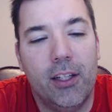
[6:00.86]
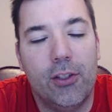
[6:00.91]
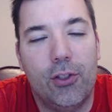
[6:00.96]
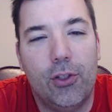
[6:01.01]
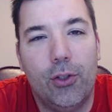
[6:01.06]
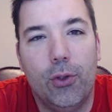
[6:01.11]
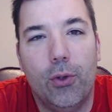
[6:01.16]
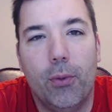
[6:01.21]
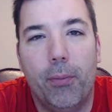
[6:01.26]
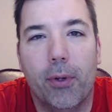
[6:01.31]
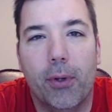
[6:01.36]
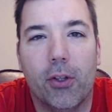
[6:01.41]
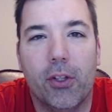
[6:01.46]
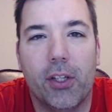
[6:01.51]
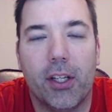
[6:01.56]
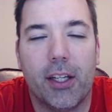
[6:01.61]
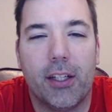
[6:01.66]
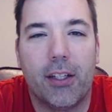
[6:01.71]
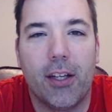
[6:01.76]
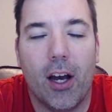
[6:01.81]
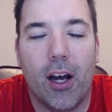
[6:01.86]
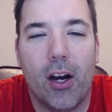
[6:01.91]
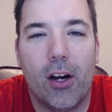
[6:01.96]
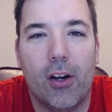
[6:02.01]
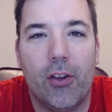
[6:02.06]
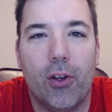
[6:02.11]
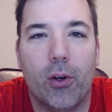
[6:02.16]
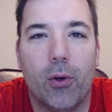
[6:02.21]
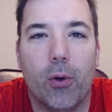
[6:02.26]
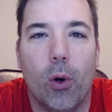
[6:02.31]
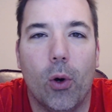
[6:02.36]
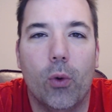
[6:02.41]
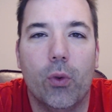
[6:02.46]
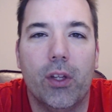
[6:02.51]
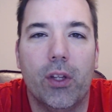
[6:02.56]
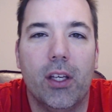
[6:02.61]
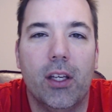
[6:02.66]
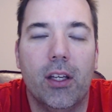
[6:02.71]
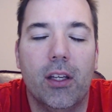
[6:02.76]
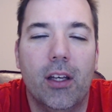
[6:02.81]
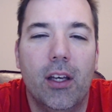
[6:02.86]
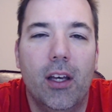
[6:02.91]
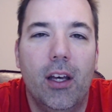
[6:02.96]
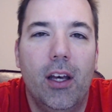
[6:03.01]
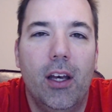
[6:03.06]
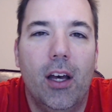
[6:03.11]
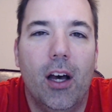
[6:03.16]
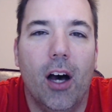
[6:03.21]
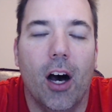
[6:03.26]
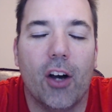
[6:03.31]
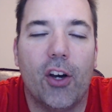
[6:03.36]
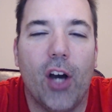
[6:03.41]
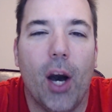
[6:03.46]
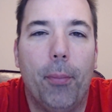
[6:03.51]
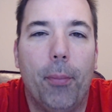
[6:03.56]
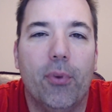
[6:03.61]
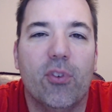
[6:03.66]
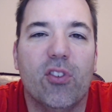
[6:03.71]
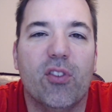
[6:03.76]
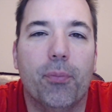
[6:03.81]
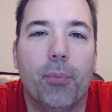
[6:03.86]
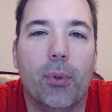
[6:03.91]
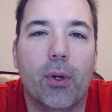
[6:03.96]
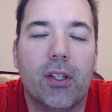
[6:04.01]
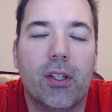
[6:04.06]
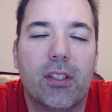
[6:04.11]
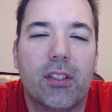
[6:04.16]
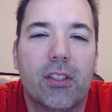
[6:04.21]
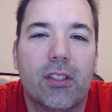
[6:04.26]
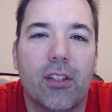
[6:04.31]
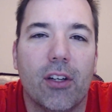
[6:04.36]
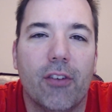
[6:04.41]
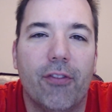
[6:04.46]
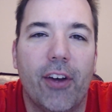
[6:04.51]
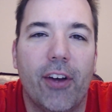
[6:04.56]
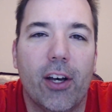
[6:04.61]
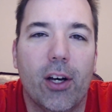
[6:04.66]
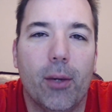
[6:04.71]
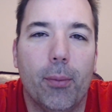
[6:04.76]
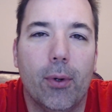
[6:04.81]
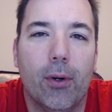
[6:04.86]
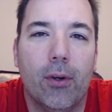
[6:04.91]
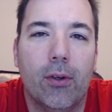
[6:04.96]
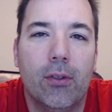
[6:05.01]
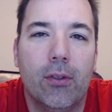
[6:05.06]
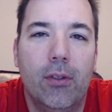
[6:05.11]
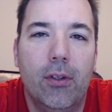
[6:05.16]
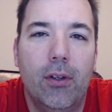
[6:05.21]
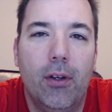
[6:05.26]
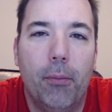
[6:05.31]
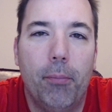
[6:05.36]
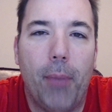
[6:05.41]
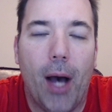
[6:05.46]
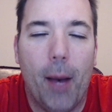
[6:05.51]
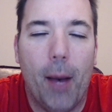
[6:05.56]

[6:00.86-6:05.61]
to build a guitar, there were only a couple of books available. Bob